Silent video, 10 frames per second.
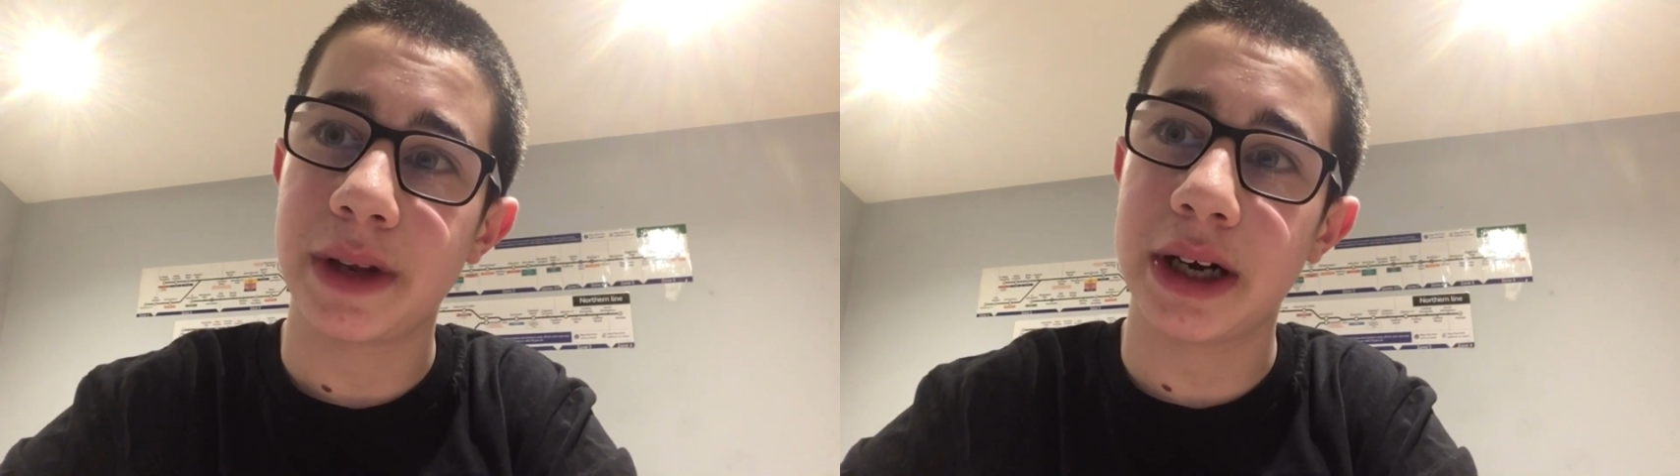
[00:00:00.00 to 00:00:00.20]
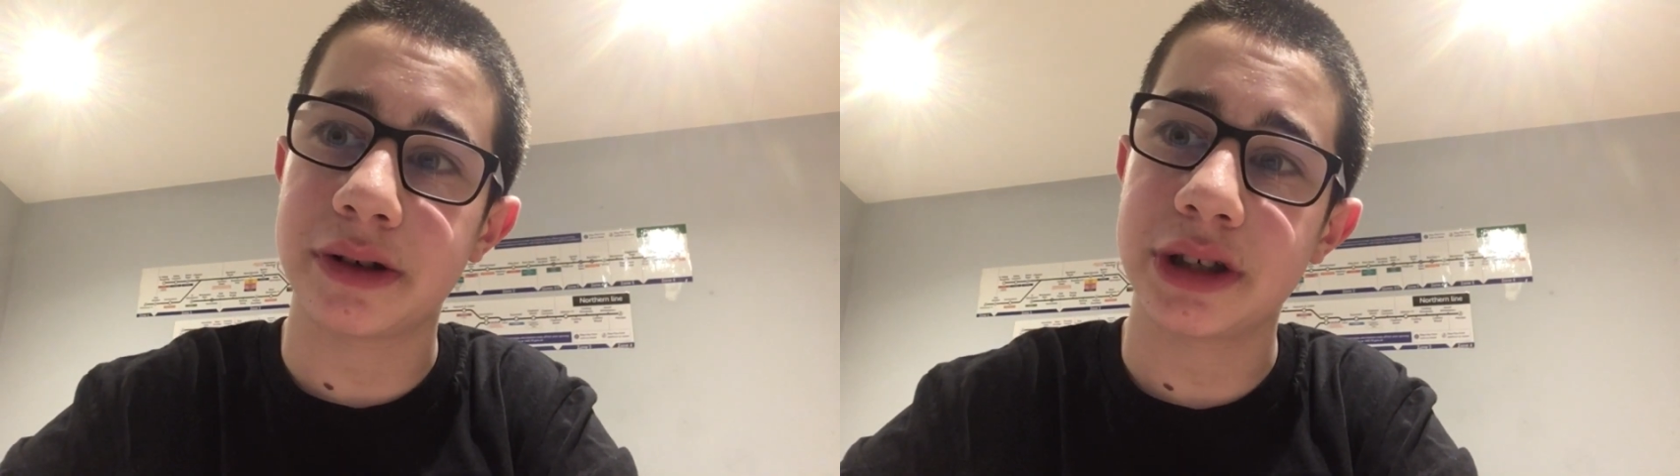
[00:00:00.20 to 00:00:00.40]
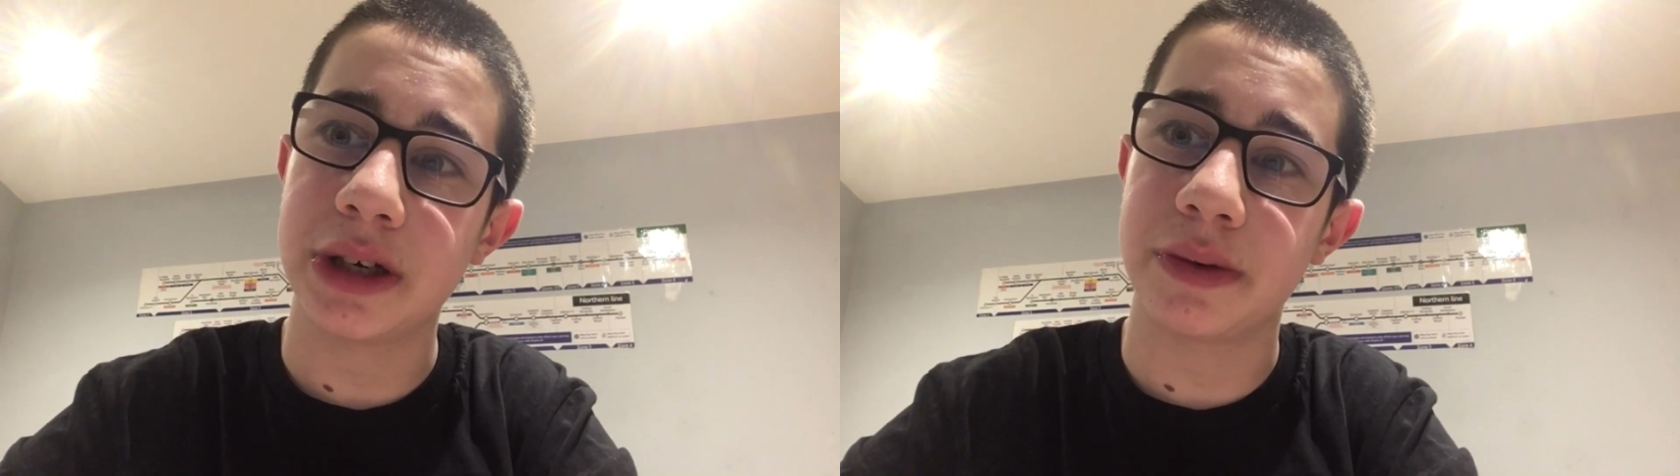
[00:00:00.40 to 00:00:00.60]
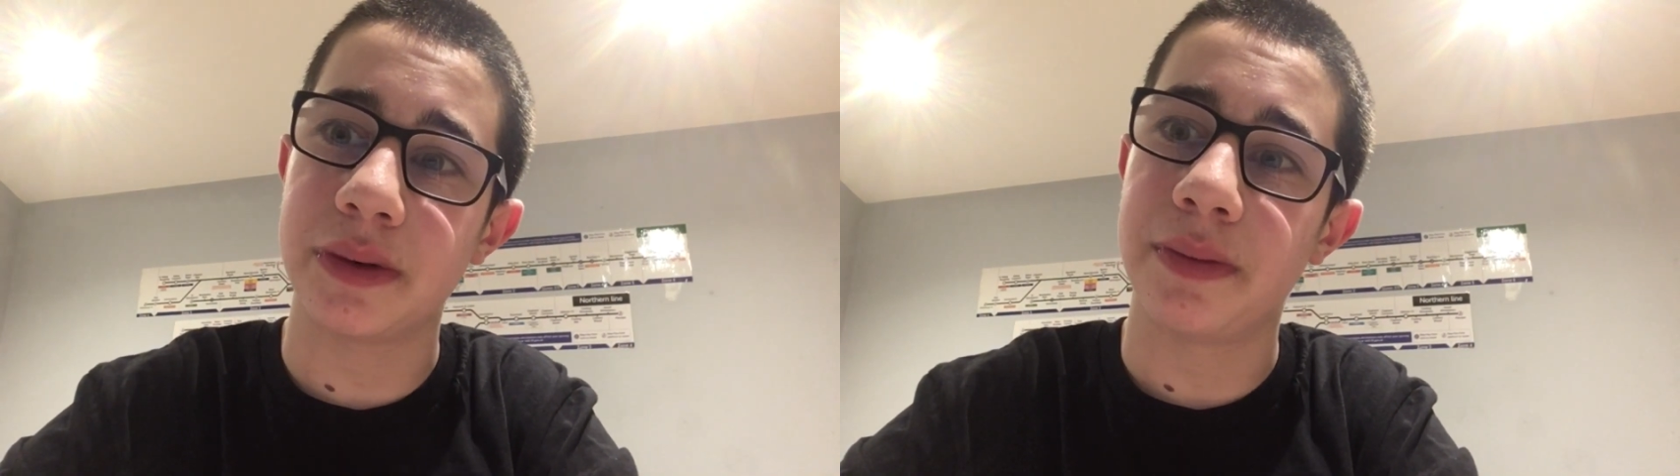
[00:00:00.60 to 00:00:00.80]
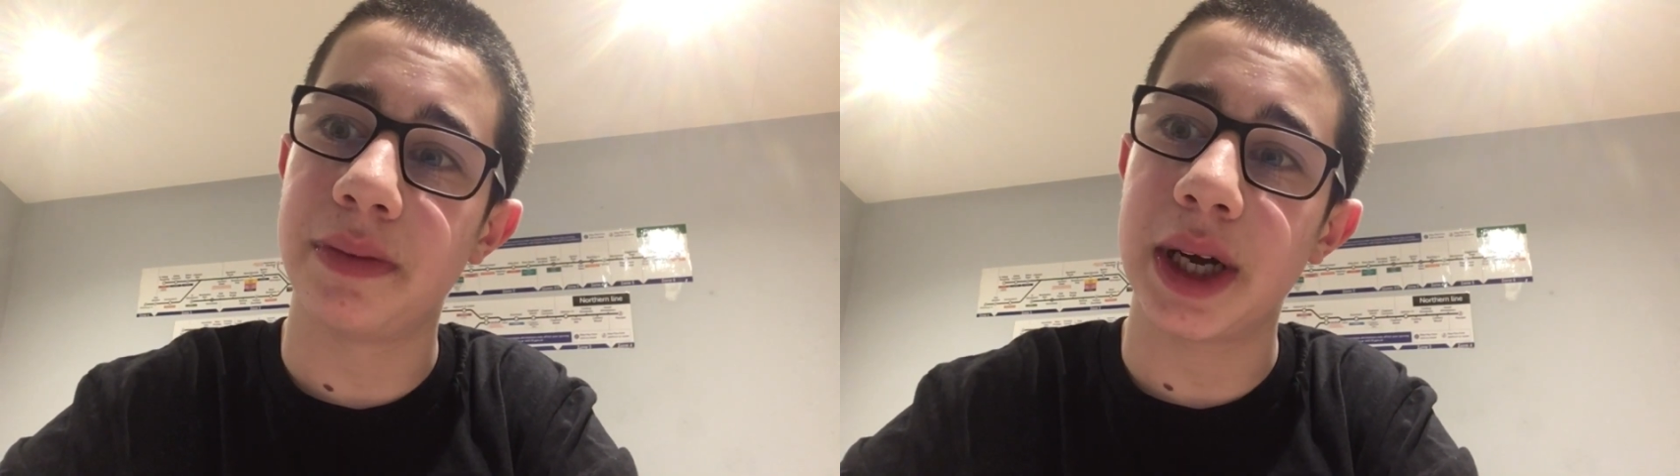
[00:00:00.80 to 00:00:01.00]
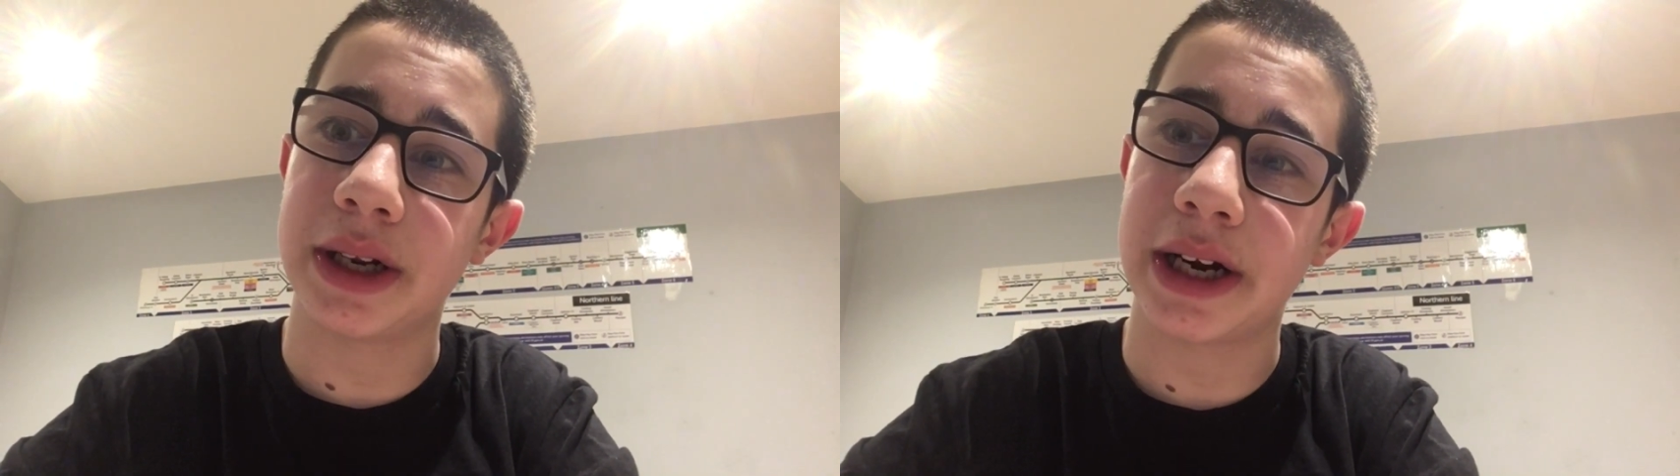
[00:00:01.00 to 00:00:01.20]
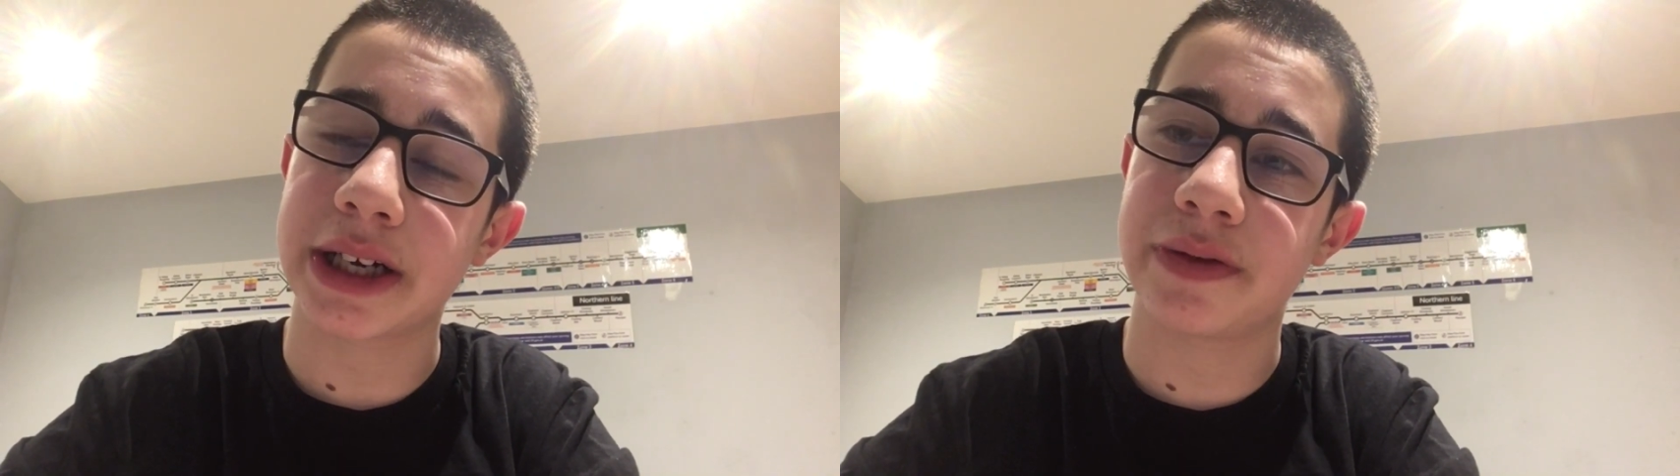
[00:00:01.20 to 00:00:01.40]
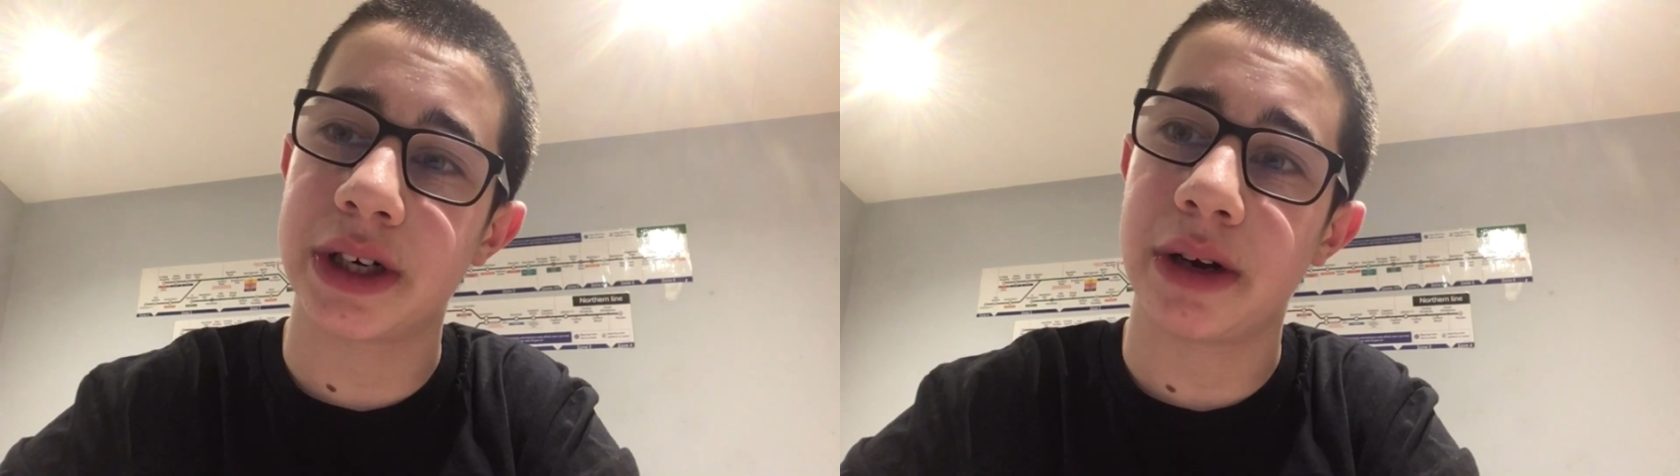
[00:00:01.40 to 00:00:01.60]
and I'll see you all in the next
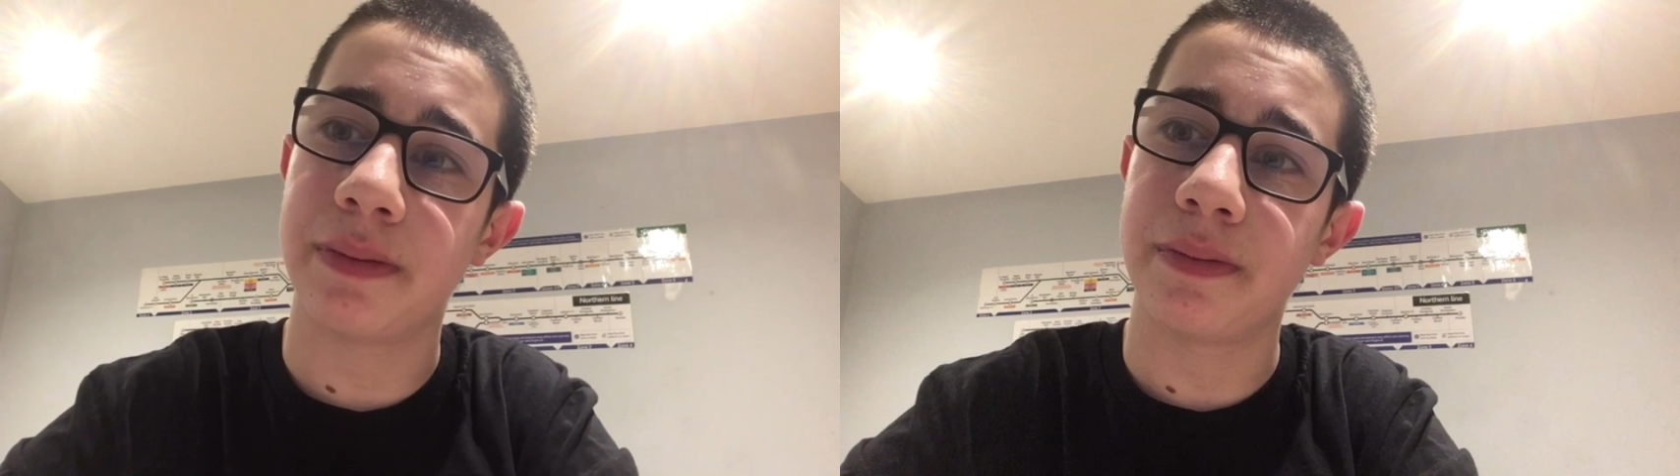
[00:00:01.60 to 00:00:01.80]
video.